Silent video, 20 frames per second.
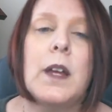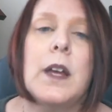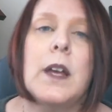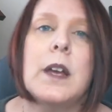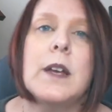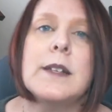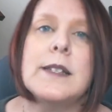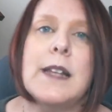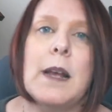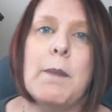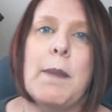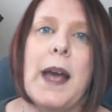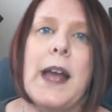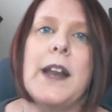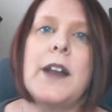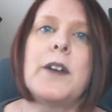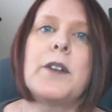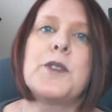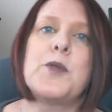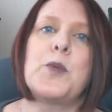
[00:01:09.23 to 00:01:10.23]
Some
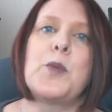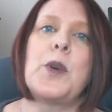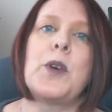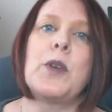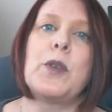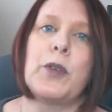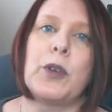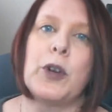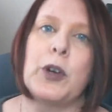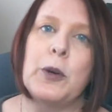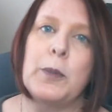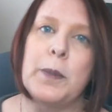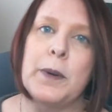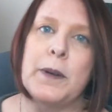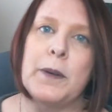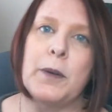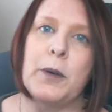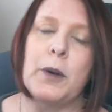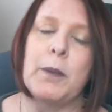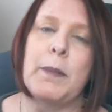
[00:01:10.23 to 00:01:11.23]
editors will group
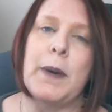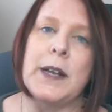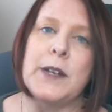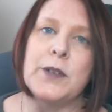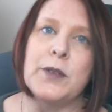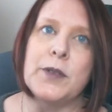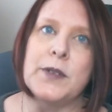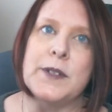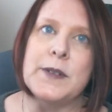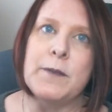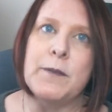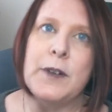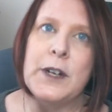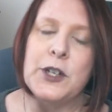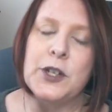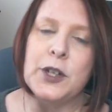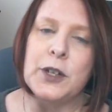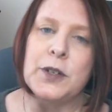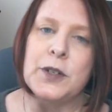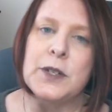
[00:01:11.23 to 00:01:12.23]
or bundle some
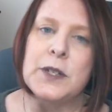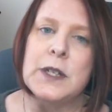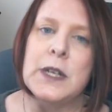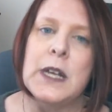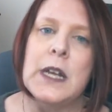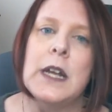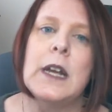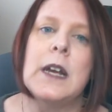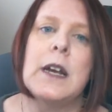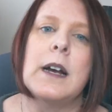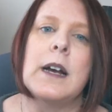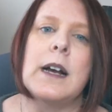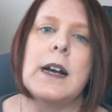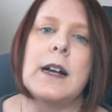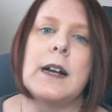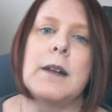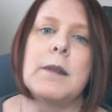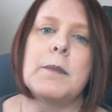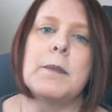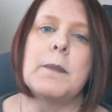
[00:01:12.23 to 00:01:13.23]
features,
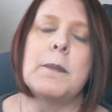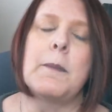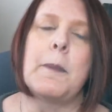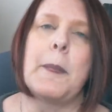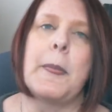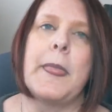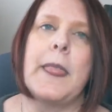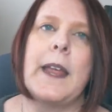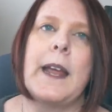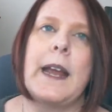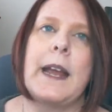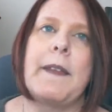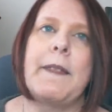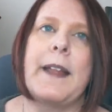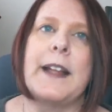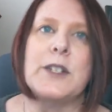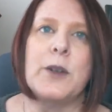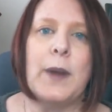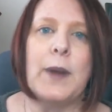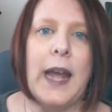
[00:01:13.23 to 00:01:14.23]
and
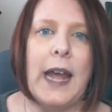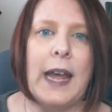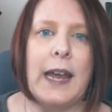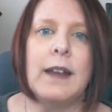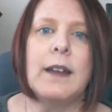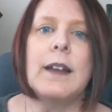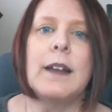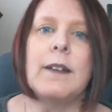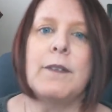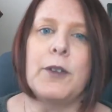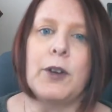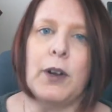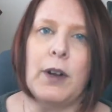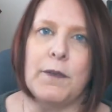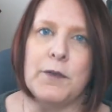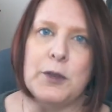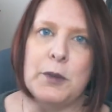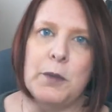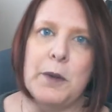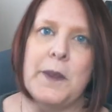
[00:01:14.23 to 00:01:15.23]
that's okay if you're
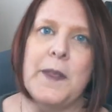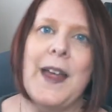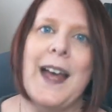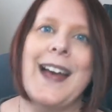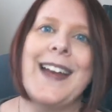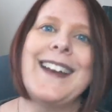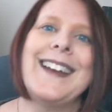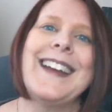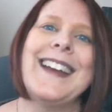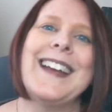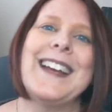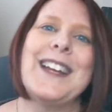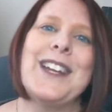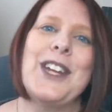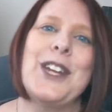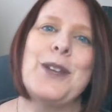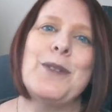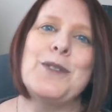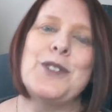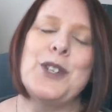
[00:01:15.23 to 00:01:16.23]
comfortable with that.
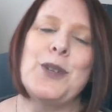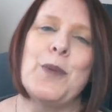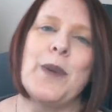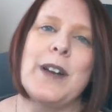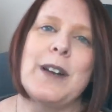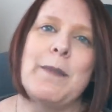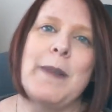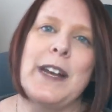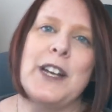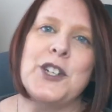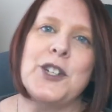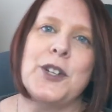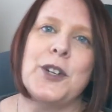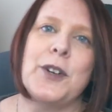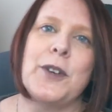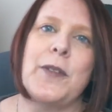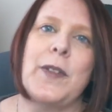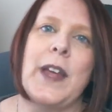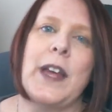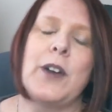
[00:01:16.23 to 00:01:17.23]
You do want to make
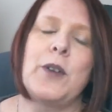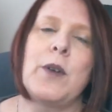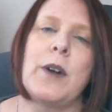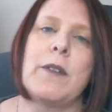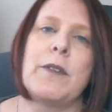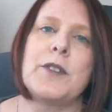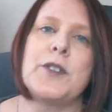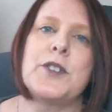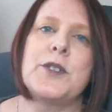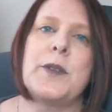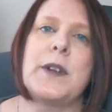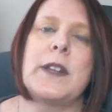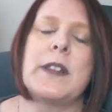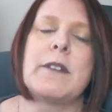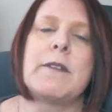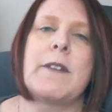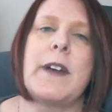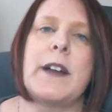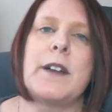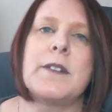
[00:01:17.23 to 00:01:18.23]
sure that whoever is doing
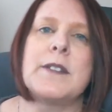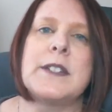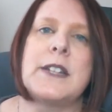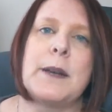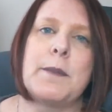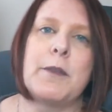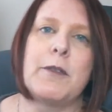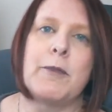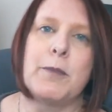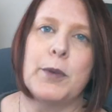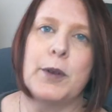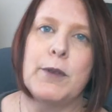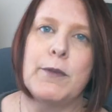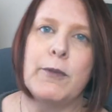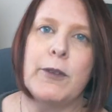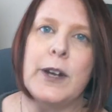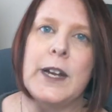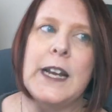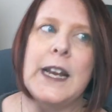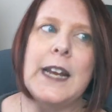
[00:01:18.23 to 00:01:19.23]
the final step of
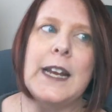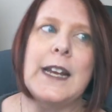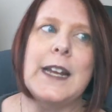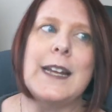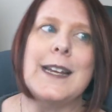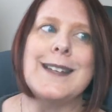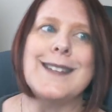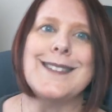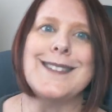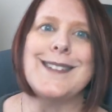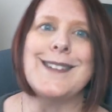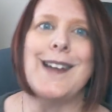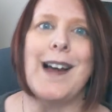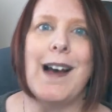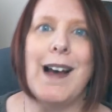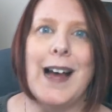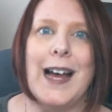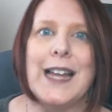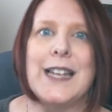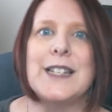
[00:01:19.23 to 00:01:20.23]
proofreading is
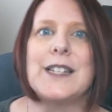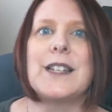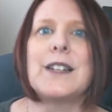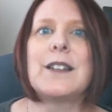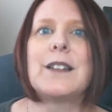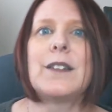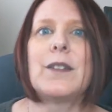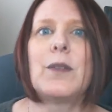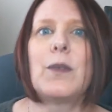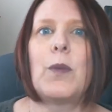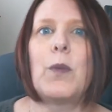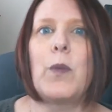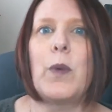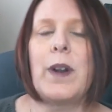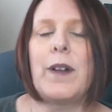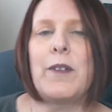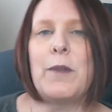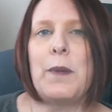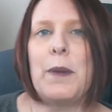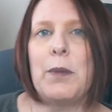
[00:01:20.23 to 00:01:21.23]
not
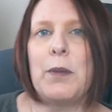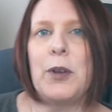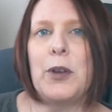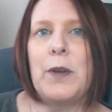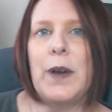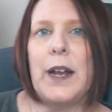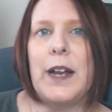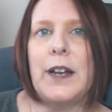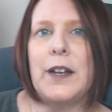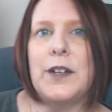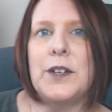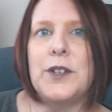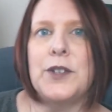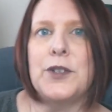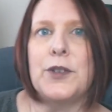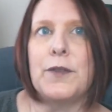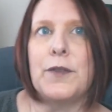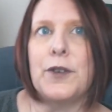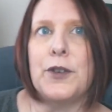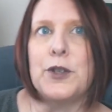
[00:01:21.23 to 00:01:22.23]
one of the people who
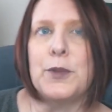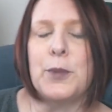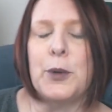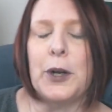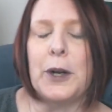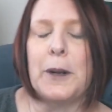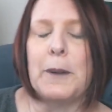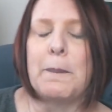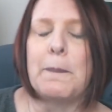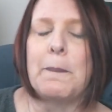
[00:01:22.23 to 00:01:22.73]
edited your first book.